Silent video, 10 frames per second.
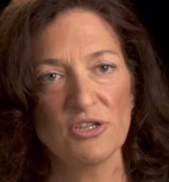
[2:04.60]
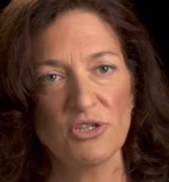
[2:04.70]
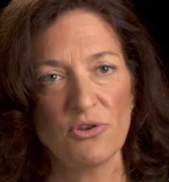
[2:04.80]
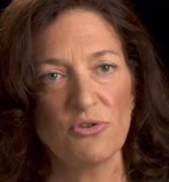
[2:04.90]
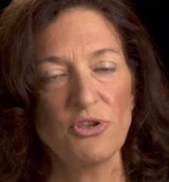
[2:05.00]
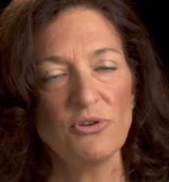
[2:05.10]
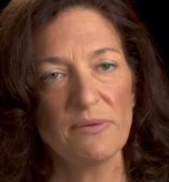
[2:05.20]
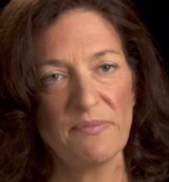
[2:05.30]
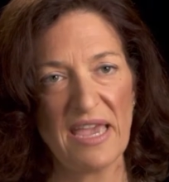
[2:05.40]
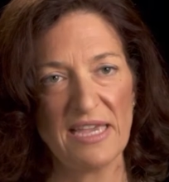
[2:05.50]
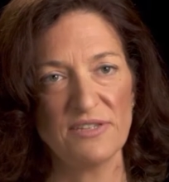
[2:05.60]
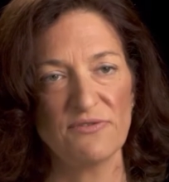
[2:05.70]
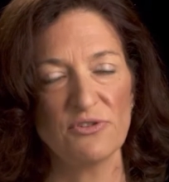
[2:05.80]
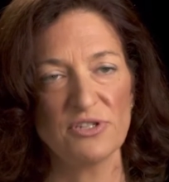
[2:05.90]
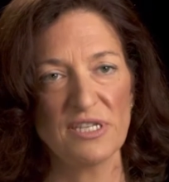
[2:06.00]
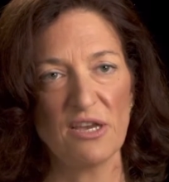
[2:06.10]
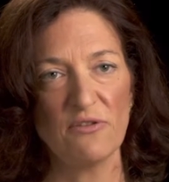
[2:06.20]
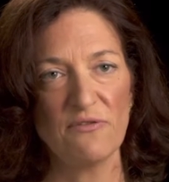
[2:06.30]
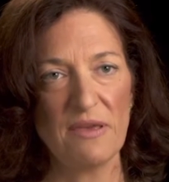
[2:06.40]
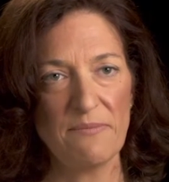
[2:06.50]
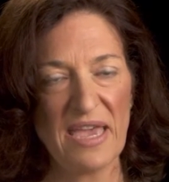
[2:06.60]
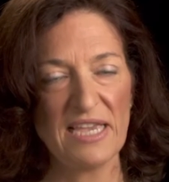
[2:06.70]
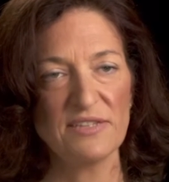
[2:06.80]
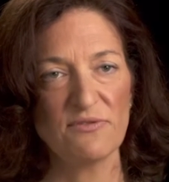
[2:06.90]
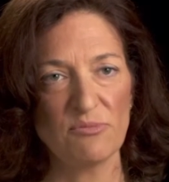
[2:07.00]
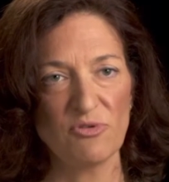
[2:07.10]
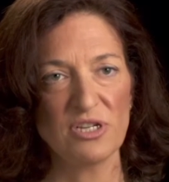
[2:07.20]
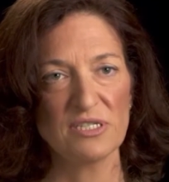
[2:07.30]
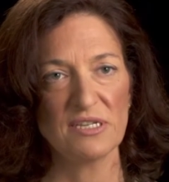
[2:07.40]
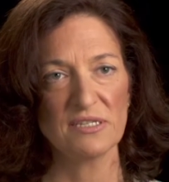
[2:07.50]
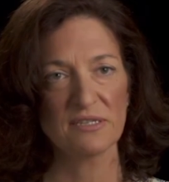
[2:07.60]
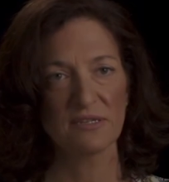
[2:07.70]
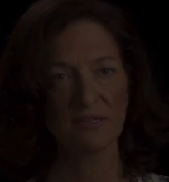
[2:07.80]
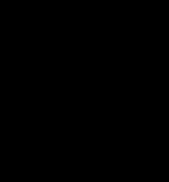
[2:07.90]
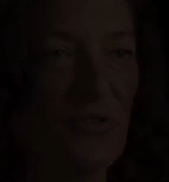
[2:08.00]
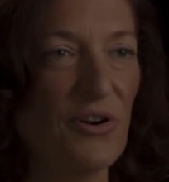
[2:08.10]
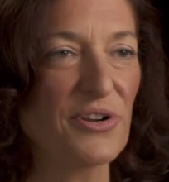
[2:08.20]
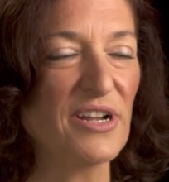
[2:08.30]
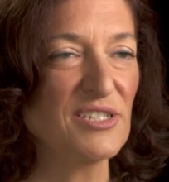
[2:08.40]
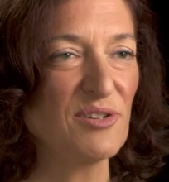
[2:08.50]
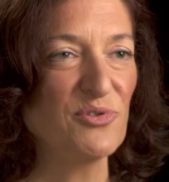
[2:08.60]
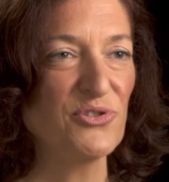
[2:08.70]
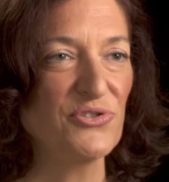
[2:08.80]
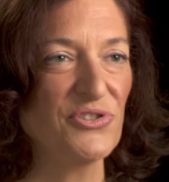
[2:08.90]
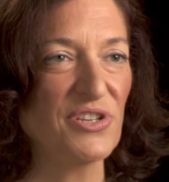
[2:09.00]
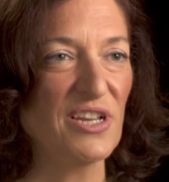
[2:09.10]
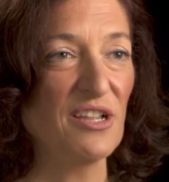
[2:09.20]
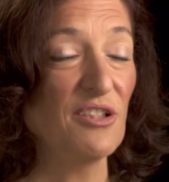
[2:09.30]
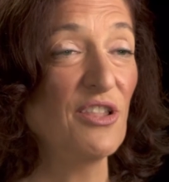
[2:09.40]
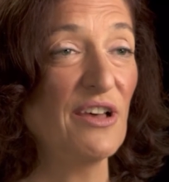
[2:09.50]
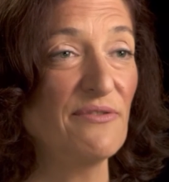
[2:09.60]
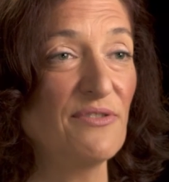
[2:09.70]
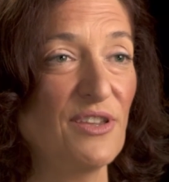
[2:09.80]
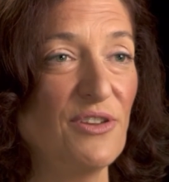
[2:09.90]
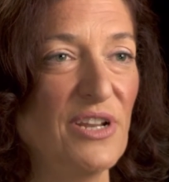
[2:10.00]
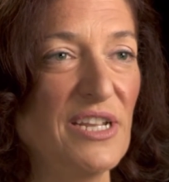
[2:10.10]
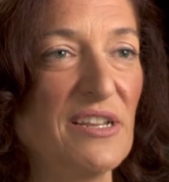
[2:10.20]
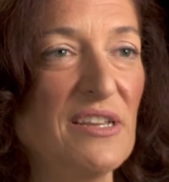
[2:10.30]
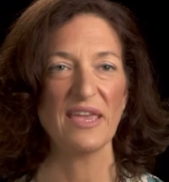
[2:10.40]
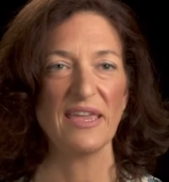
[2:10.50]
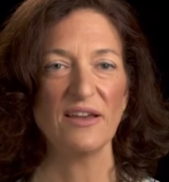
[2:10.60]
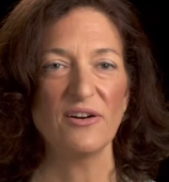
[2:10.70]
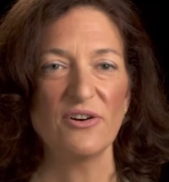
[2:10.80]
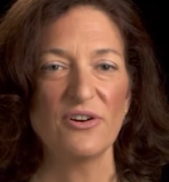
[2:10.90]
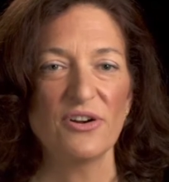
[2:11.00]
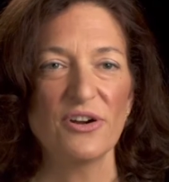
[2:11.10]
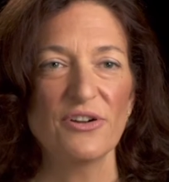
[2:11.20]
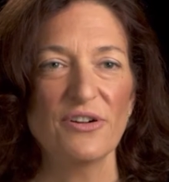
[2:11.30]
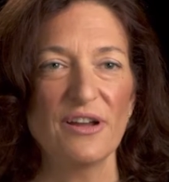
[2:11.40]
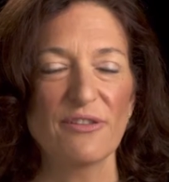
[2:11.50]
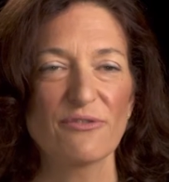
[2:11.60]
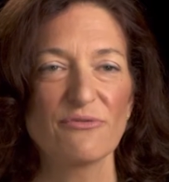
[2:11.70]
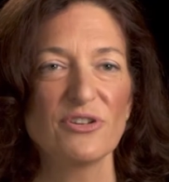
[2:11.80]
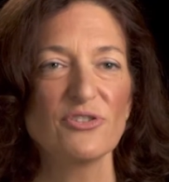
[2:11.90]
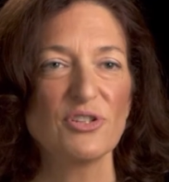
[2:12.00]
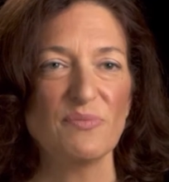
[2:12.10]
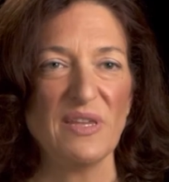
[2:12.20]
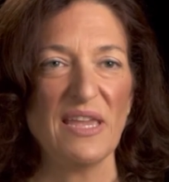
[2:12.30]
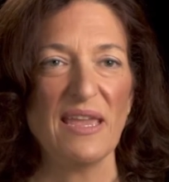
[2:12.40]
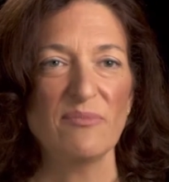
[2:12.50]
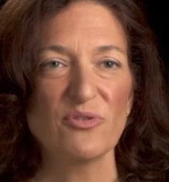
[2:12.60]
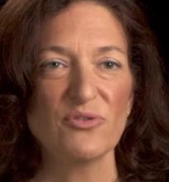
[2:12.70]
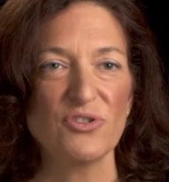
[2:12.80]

So the unit pays for itself and pays for the process. Our customers uh, love the unit. They are uh, thrilled to be able